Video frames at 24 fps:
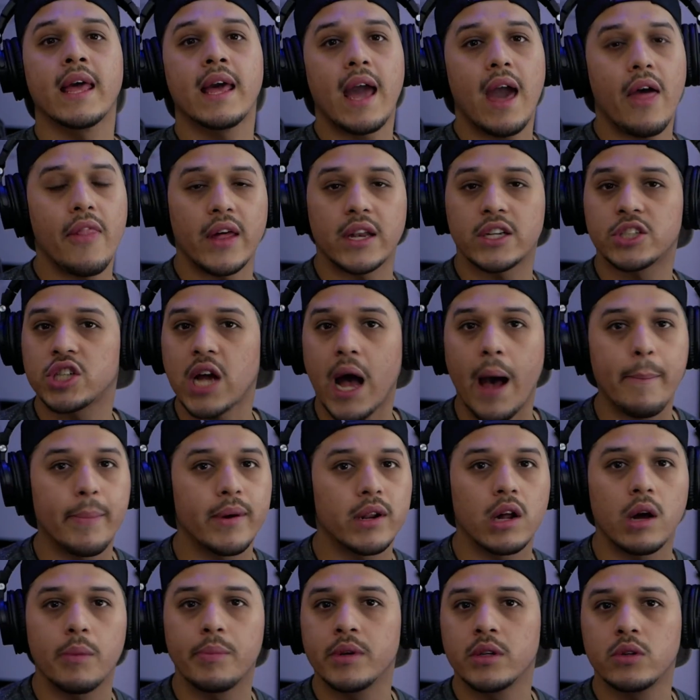and then chop it
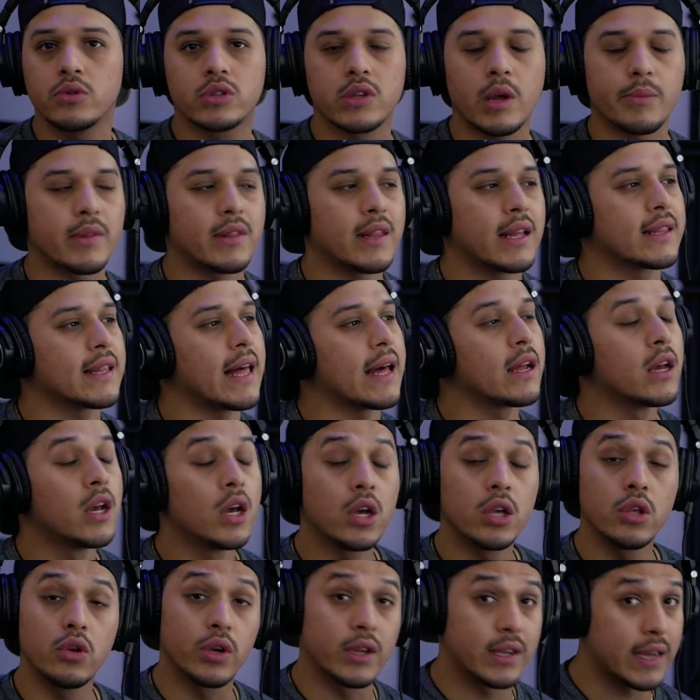up and do something like that.
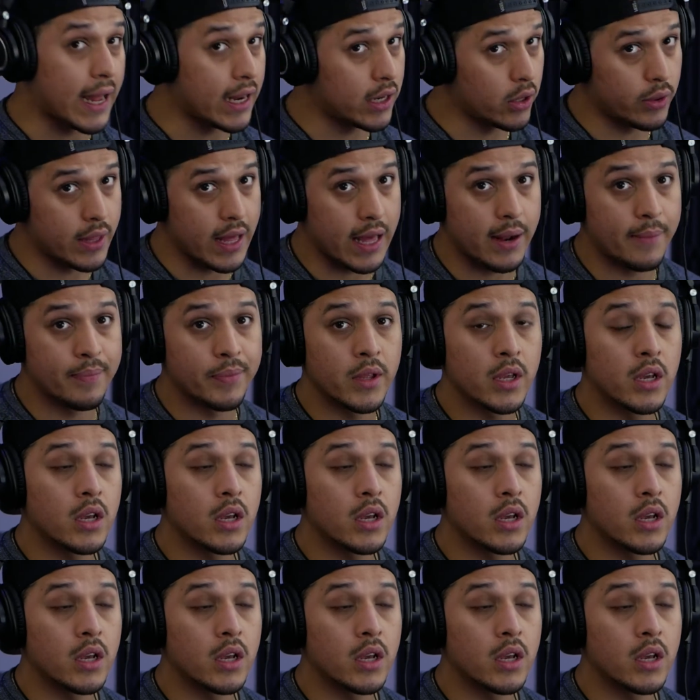You cannot do that.